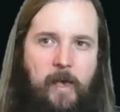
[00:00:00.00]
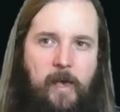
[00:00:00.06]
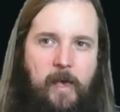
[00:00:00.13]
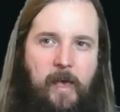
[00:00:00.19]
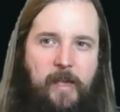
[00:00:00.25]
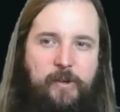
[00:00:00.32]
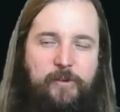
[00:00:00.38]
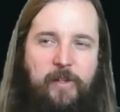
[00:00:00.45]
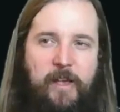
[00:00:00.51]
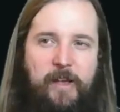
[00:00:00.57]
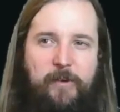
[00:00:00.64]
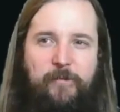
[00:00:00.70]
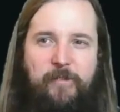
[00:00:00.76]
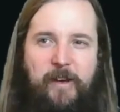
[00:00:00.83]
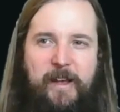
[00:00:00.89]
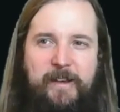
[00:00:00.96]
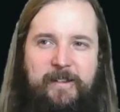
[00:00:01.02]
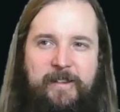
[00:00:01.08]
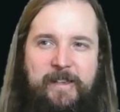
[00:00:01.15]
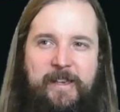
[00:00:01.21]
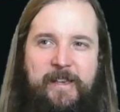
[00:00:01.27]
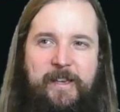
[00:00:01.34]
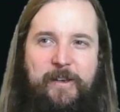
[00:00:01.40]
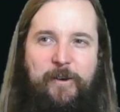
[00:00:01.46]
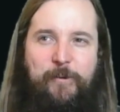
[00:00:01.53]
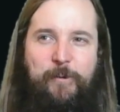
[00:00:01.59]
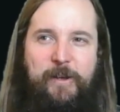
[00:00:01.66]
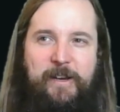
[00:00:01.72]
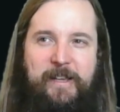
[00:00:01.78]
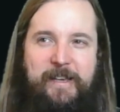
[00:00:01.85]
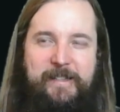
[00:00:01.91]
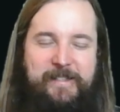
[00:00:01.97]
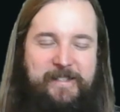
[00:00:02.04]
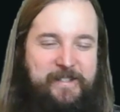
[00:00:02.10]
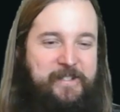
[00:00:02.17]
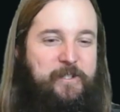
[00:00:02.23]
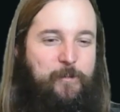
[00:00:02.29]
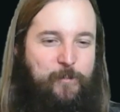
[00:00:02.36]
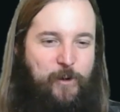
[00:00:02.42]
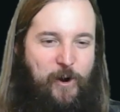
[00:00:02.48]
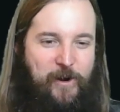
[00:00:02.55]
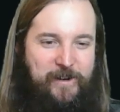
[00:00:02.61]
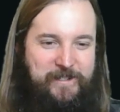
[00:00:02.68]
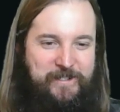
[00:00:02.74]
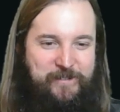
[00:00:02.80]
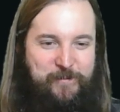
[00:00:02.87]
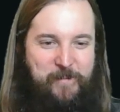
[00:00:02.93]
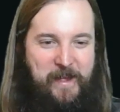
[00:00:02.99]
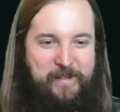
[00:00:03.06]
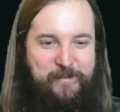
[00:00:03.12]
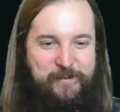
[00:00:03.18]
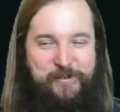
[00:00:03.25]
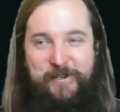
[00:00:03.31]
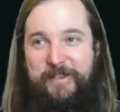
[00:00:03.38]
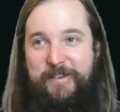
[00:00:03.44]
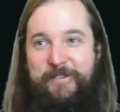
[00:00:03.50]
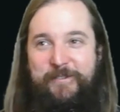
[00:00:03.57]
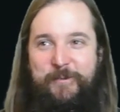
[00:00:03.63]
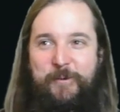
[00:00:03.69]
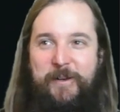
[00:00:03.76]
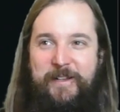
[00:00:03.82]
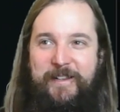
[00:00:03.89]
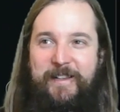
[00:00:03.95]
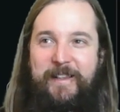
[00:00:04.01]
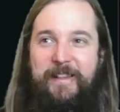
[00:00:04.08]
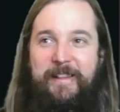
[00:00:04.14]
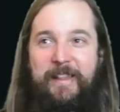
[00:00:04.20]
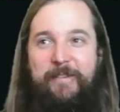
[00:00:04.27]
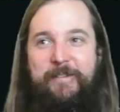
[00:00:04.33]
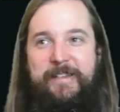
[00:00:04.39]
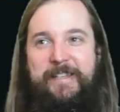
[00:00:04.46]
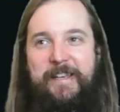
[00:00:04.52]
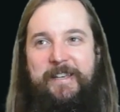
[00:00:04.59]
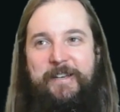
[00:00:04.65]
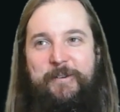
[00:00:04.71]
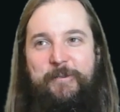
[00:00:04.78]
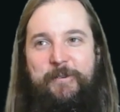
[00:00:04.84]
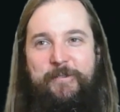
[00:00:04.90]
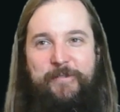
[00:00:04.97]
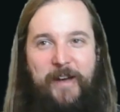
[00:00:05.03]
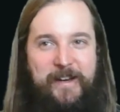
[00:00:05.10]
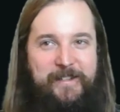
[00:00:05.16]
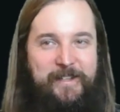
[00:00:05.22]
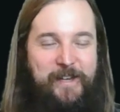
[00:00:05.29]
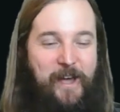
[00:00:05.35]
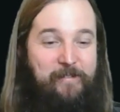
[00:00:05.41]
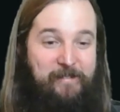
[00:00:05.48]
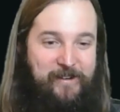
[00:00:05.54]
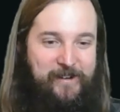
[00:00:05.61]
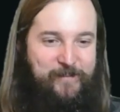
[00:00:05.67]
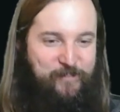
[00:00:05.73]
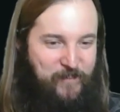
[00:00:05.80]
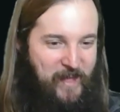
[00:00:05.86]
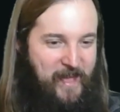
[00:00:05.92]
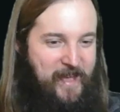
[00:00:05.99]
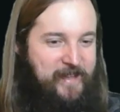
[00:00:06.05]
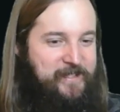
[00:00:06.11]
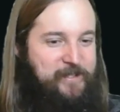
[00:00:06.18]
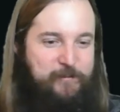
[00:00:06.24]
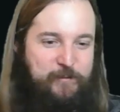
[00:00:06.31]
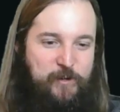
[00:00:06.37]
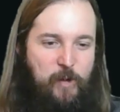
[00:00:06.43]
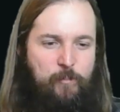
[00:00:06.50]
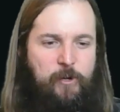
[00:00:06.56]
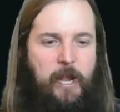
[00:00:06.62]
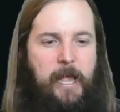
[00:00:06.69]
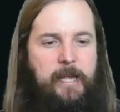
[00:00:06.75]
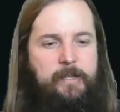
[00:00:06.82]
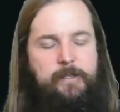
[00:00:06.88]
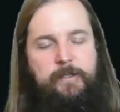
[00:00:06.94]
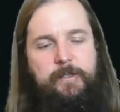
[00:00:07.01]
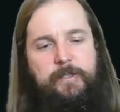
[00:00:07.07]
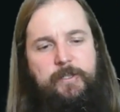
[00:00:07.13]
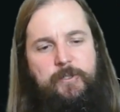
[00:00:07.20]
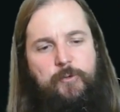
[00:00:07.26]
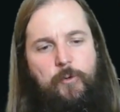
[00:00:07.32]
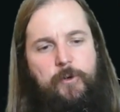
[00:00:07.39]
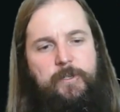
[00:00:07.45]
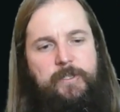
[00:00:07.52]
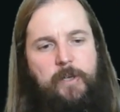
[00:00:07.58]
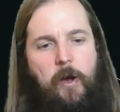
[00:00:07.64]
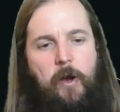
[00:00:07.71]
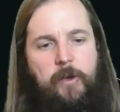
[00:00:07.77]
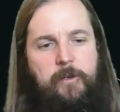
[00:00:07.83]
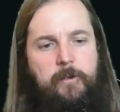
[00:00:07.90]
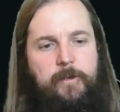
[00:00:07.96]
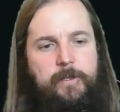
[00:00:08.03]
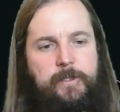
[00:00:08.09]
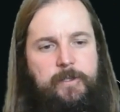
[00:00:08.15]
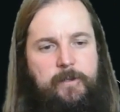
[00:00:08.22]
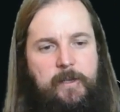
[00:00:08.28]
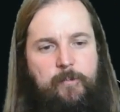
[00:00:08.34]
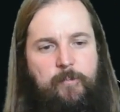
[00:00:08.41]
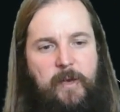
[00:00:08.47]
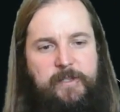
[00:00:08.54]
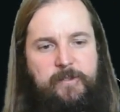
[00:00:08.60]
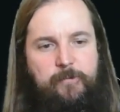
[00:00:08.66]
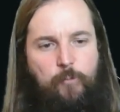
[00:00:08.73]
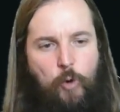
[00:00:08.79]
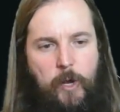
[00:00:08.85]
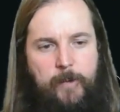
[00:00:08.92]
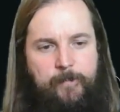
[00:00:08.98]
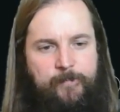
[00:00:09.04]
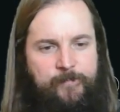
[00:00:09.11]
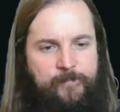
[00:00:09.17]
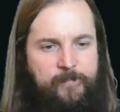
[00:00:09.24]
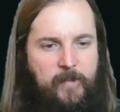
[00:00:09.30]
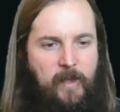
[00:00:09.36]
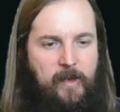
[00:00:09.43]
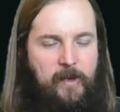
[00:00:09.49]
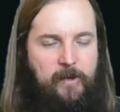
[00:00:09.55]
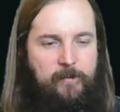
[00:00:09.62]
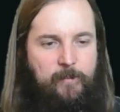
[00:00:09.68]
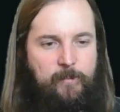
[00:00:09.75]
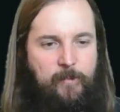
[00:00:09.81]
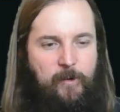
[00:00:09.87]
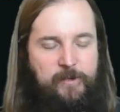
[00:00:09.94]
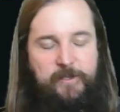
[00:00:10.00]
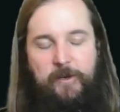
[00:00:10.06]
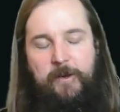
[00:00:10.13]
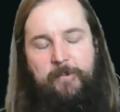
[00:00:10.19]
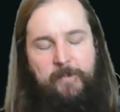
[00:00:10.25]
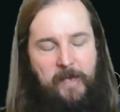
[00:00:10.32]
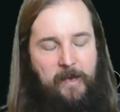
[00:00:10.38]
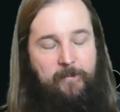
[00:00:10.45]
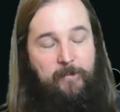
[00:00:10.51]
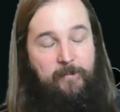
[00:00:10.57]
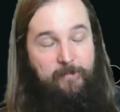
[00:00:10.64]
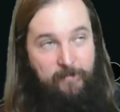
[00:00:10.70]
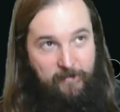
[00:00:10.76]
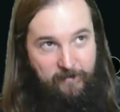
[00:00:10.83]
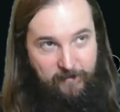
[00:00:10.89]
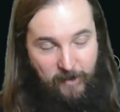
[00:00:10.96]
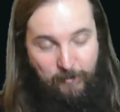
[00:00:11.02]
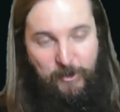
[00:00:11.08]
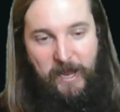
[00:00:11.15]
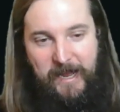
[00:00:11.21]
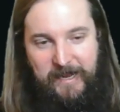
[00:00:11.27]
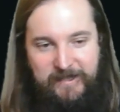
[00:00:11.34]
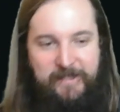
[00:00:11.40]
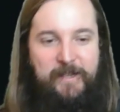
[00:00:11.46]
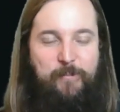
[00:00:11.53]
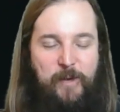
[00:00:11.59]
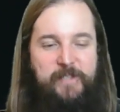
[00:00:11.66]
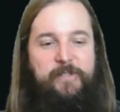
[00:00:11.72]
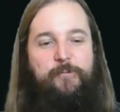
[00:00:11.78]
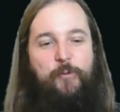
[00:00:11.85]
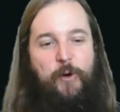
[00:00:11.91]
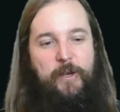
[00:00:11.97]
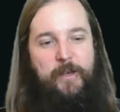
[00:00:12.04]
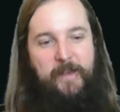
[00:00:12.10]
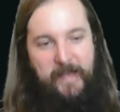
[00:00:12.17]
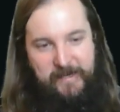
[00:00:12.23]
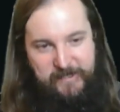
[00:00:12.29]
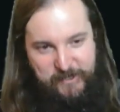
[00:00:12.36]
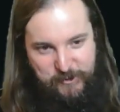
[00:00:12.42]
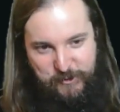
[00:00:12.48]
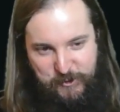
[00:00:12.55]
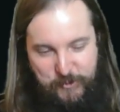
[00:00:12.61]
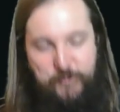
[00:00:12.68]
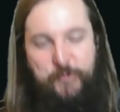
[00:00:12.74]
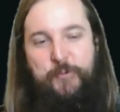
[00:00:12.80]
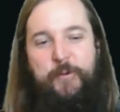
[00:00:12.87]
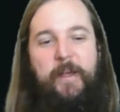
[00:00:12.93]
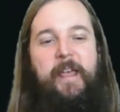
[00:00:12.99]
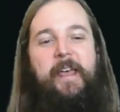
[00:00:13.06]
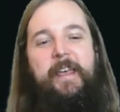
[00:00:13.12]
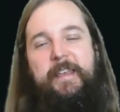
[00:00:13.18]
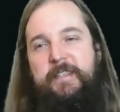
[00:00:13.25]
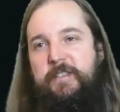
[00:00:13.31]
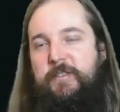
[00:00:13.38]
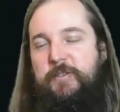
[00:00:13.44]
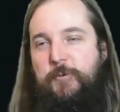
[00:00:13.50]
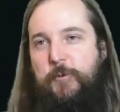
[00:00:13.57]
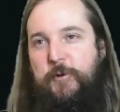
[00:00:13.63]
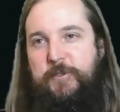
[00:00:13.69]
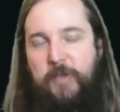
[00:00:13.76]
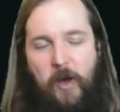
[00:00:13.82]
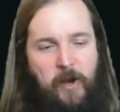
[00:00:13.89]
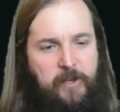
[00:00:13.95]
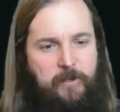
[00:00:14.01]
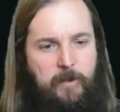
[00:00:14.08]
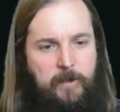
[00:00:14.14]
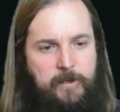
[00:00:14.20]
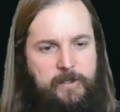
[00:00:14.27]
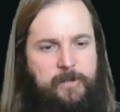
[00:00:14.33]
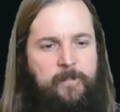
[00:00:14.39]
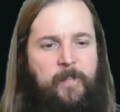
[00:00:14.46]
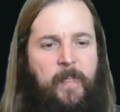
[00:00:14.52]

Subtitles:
And you're like, finally, are we going to get to some cards from Aetherdrift? Well, let me tell you, we finally got there. So number 8 is Azorius Oculus in best of 1. Number 8 in best of 1 at tier 2 is Azorius Oculus.